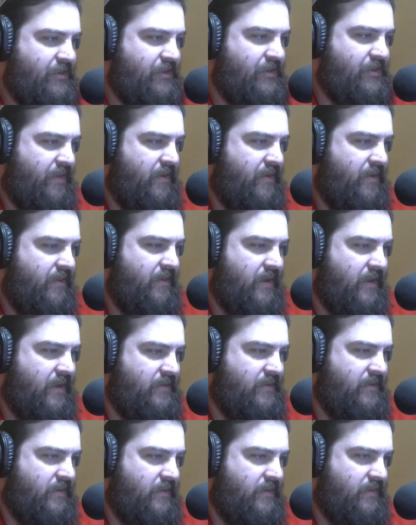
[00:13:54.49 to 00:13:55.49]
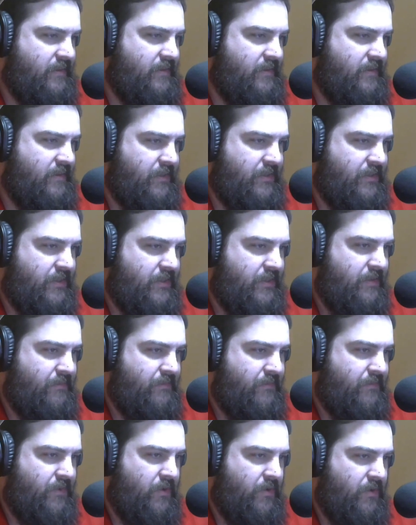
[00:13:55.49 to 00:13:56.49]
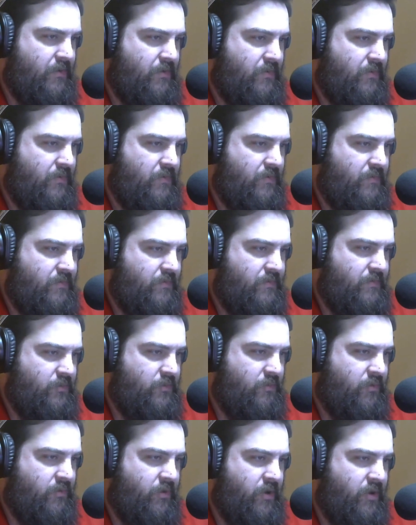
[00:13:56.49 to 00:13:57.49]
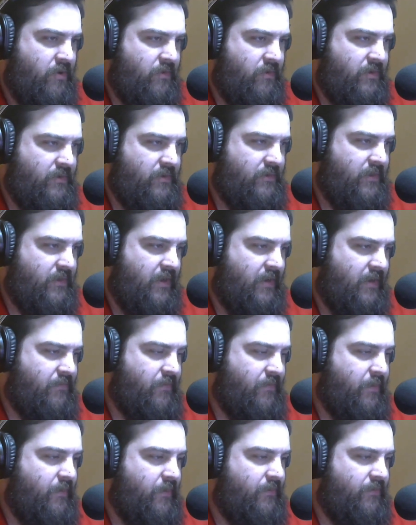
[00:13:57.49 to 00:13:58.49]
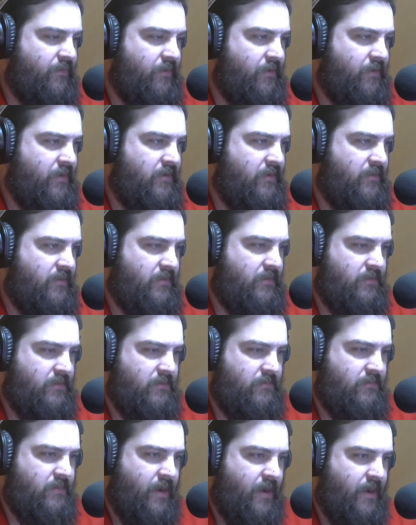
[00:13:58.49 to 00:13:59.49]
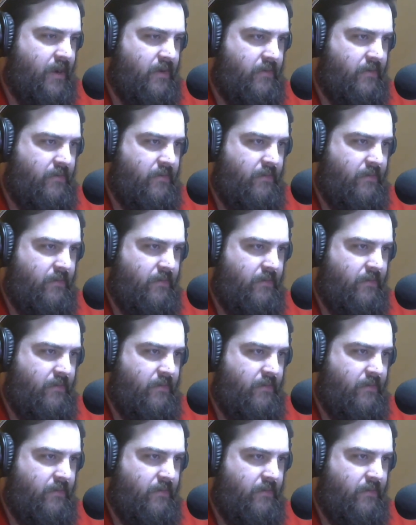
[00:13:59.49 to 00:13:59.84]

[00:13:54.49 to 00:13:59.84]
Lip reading: I think that series on Vue 2.0 is a free series right now.